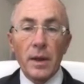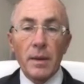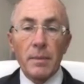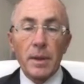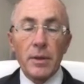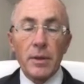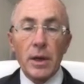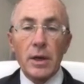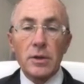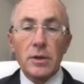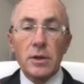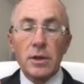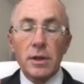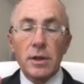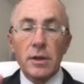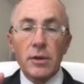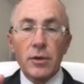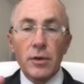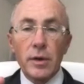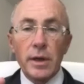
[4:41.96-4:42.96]
But those are
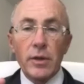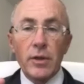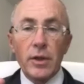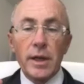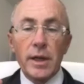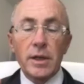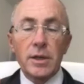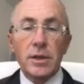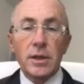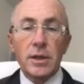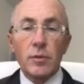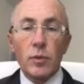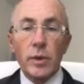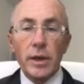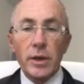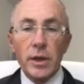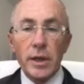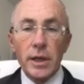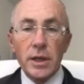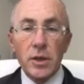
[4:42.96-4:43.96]
the three things that
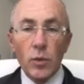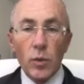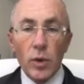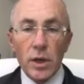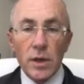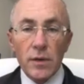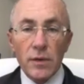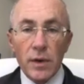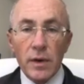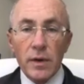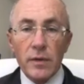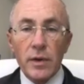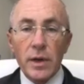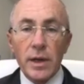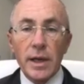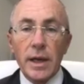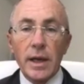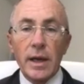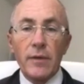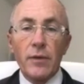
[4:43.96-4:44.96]
we need to watch very, very
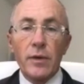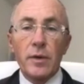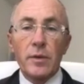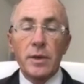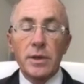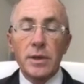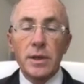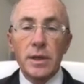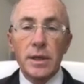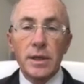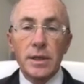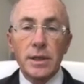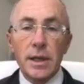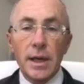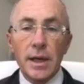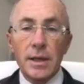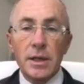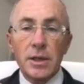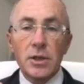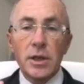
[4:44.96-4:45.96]
carefully. We
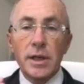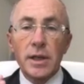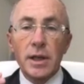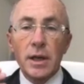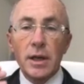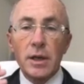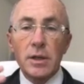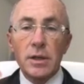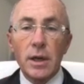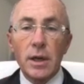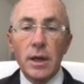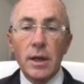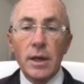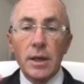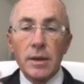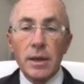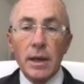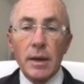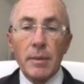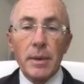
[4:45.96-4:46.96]
start to see those
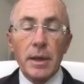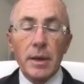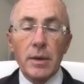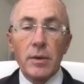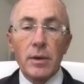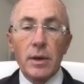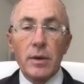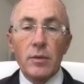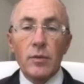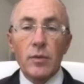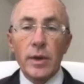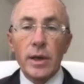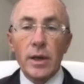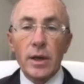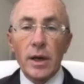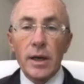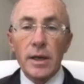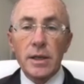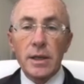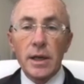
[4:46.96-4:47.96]
coming
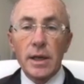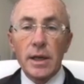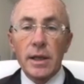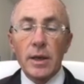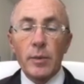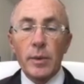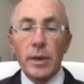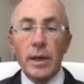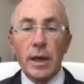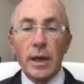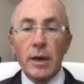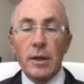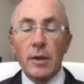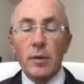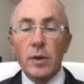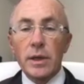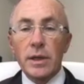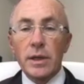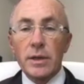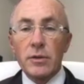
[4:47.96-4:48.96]
realised, then we know that
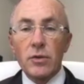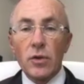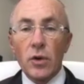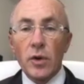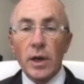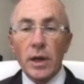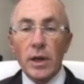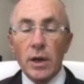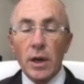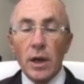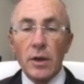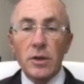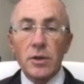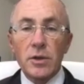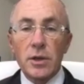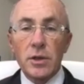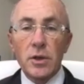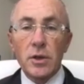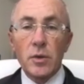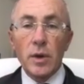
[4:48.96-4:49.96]
we're drawing
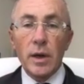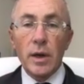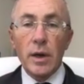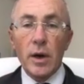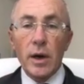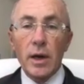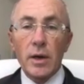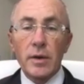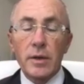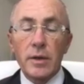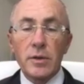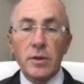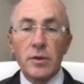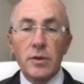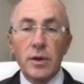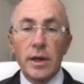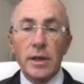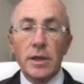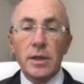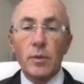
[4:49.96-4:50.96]
closer to a higher interest
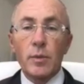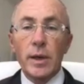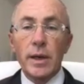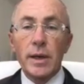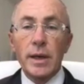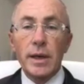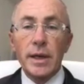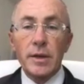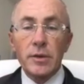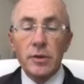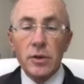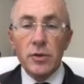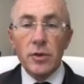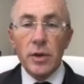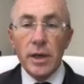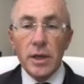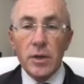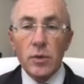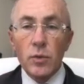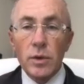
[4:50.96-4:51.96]
rate. So when interest
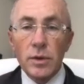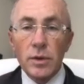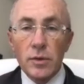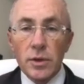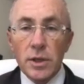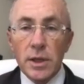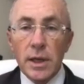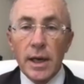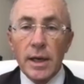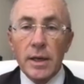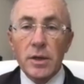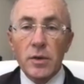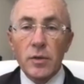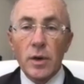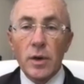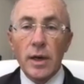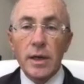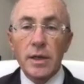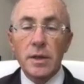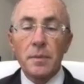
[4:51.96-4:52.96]
rates will start to
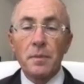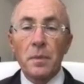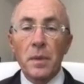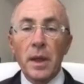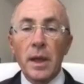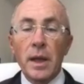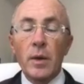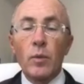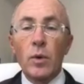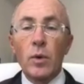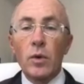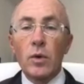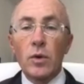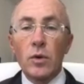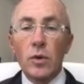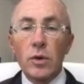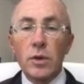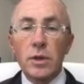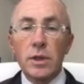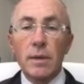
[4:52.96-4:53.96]
rise, it will
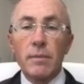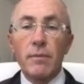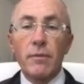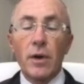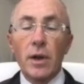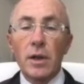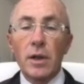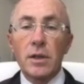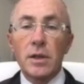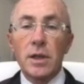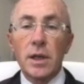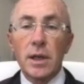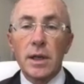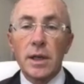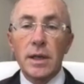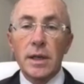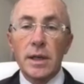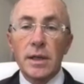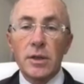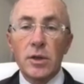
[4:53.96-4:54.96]
cause some
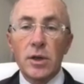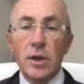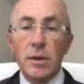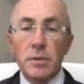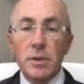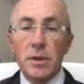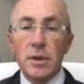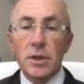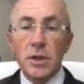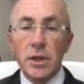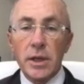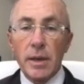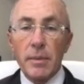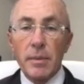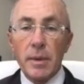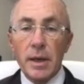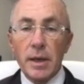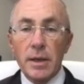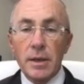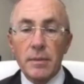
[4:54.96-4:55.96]
volatility in terms of the share
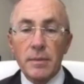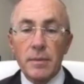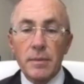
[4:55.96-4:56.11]
market.